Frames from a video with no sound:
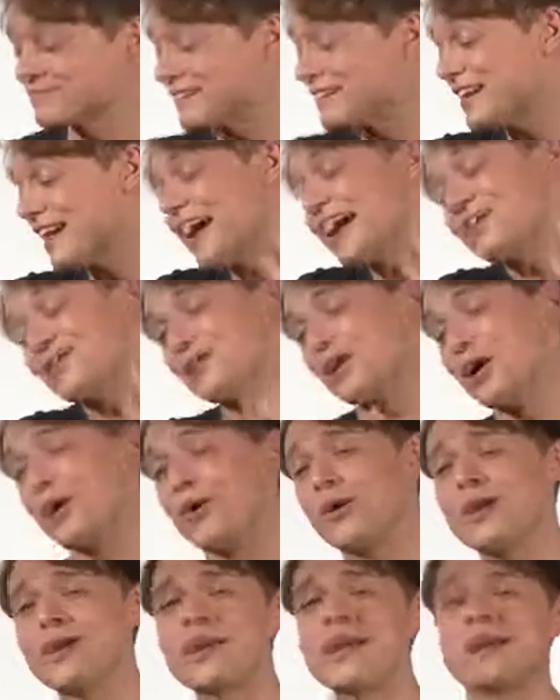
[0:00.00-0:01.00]
And I don't
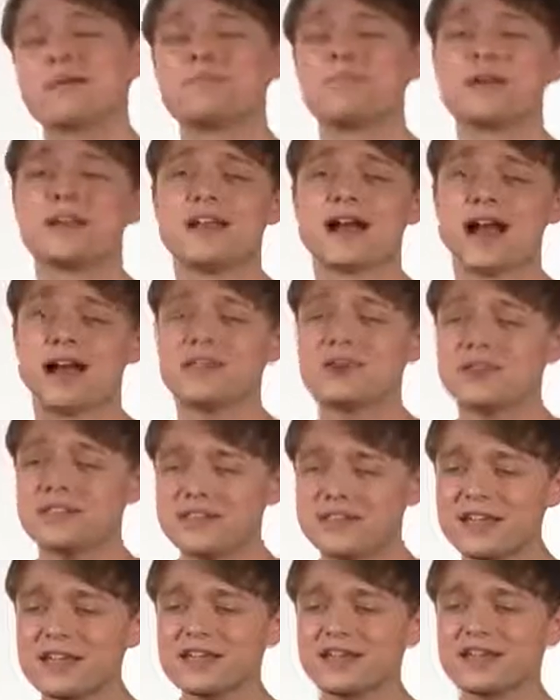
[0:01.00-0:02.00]
know, but I would
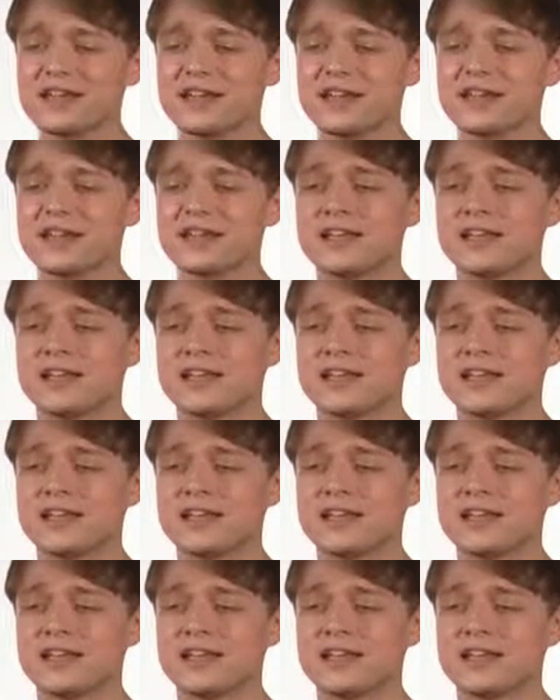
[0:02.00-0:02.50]
think that